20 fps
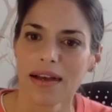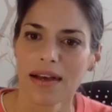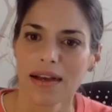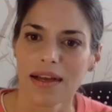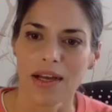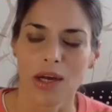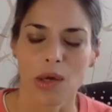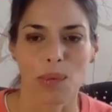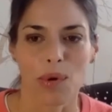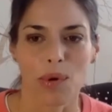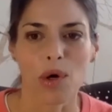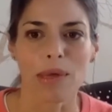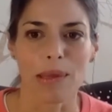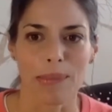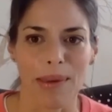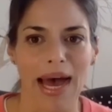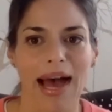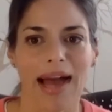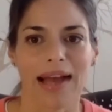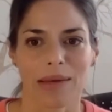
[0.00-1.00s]
he'll pull me
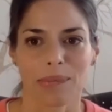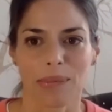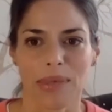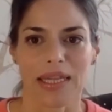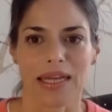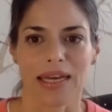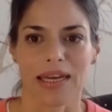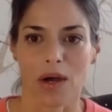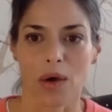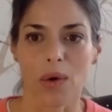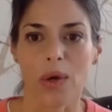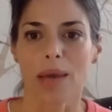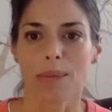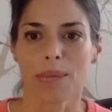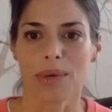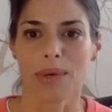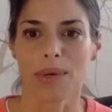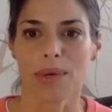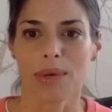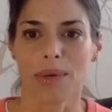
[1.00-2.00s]
back and be like, okay,
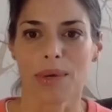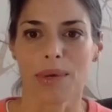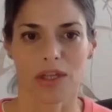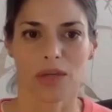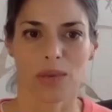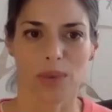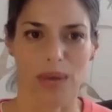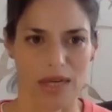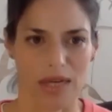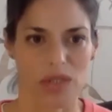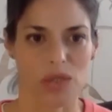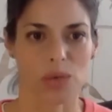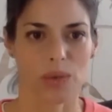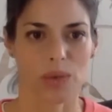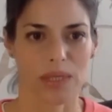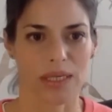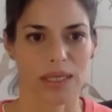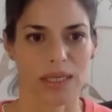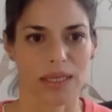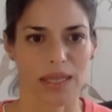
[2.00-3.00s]
but are you
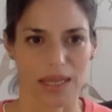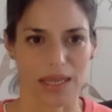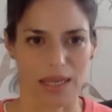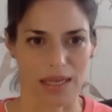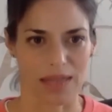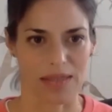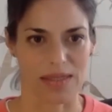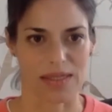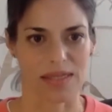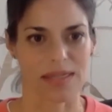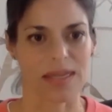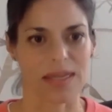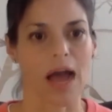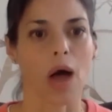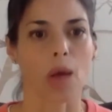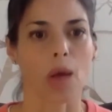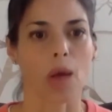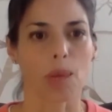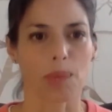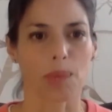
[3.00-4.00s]
actually is this
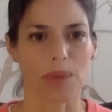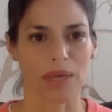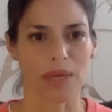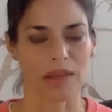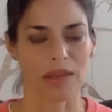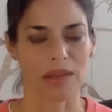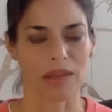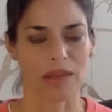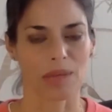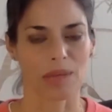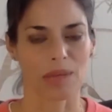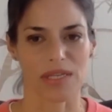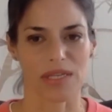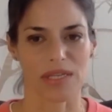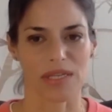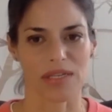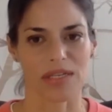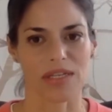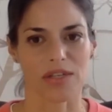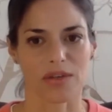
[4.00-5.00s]
helping the
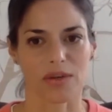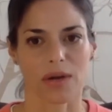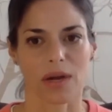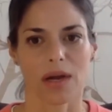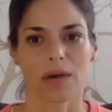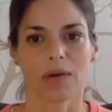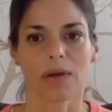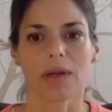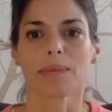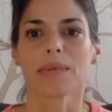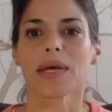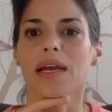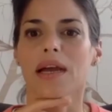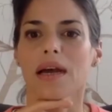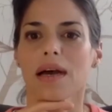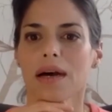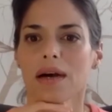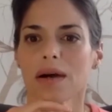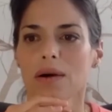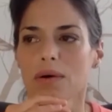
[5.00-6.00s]
business grow? And I'm
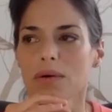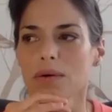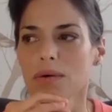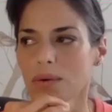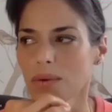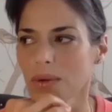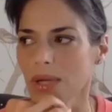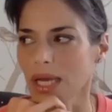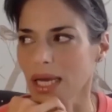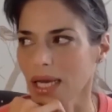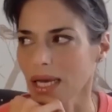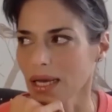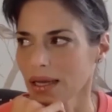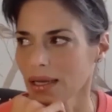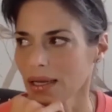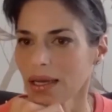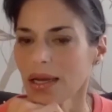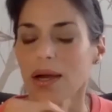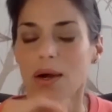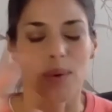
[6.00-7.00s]
like, oh yeah,
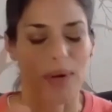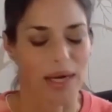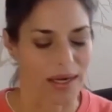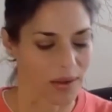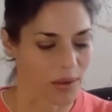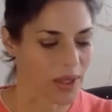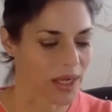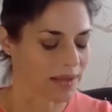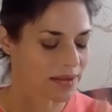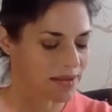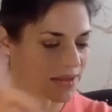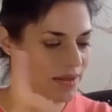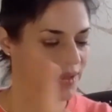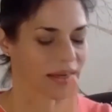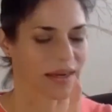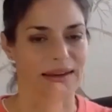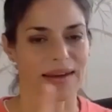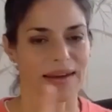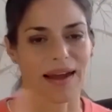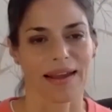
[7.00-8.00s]
right. Okay. So
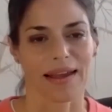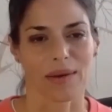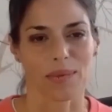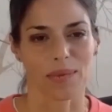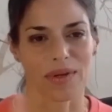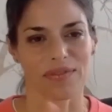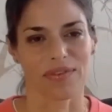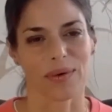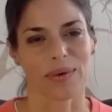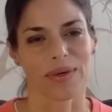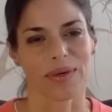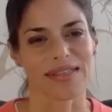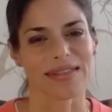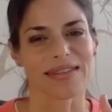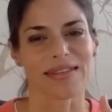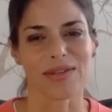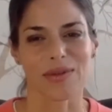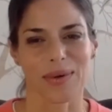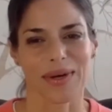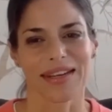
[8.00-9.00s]
then I get refocused.
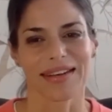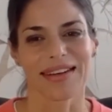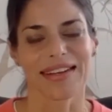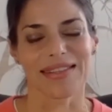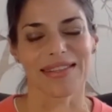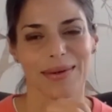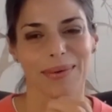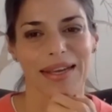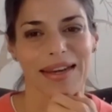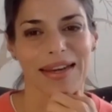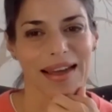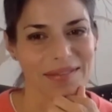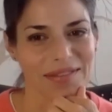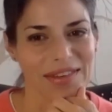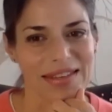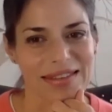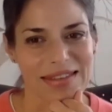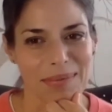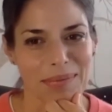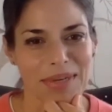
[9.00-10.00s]
It's great. It's great having
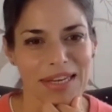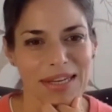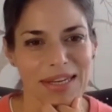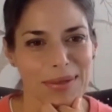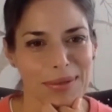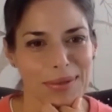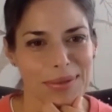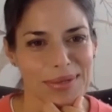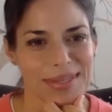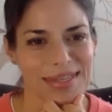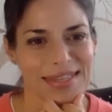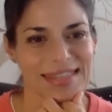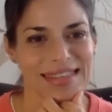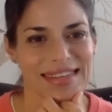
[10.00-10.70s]
somebody who's